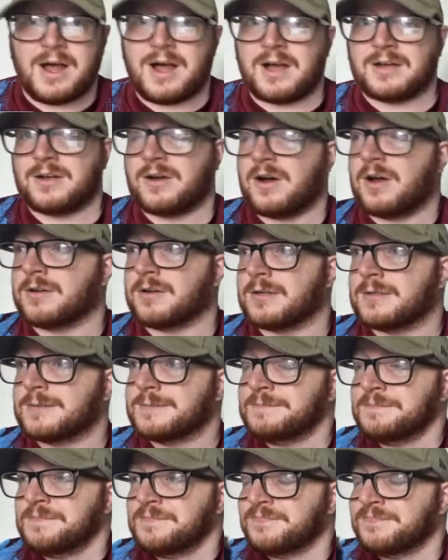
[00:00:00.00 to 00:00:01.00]
God,
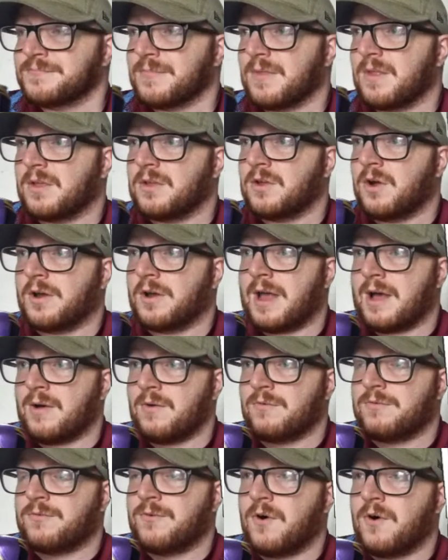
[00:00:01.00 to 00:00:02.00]
gone
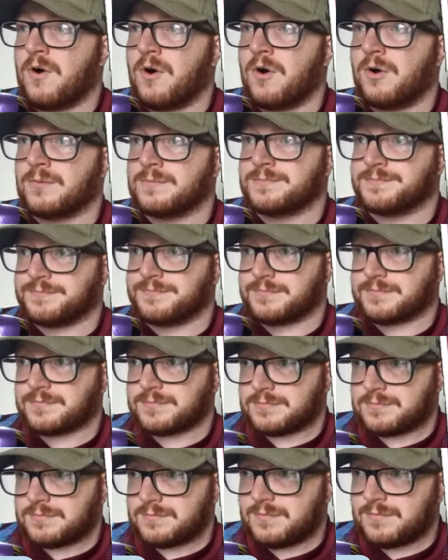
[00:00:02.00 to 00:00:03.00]
out for
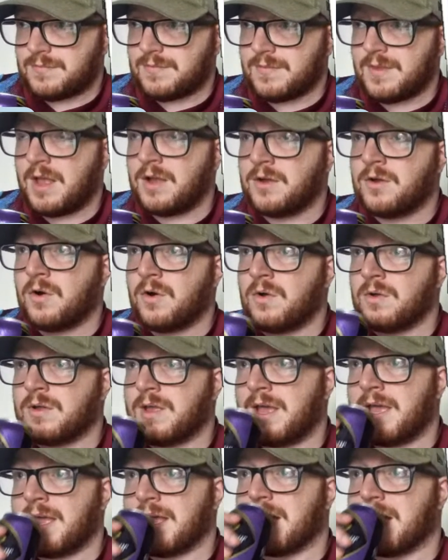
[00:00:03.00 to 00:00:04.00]
a goal
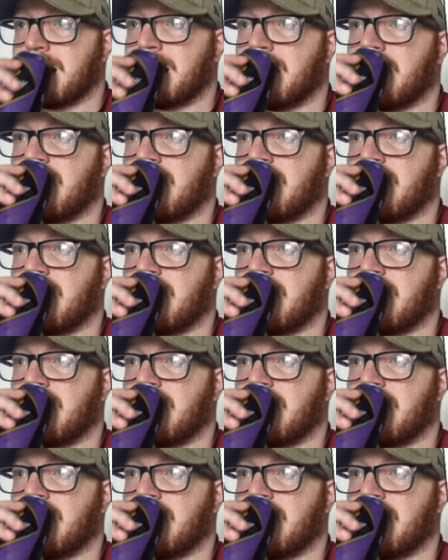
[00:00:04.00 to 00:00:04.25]
kick.